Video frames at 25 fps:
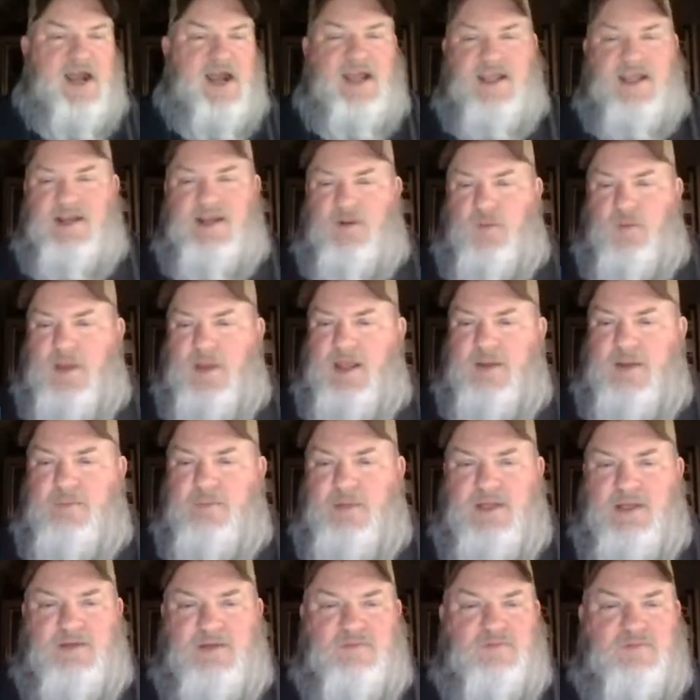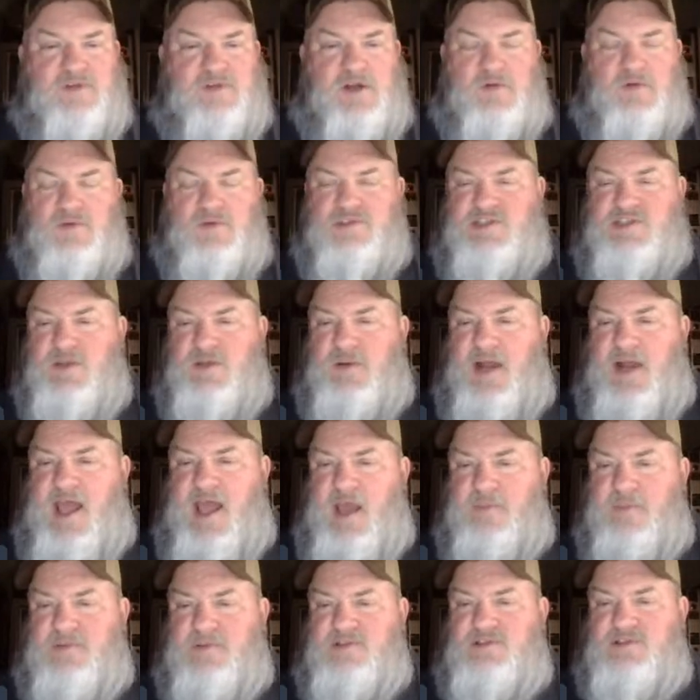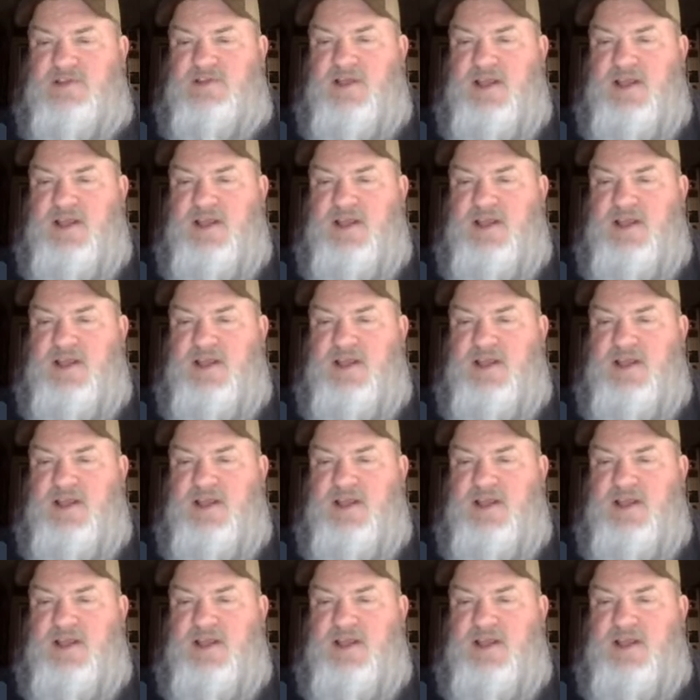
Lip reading: of in the wind, but, you know, we'll see what happens.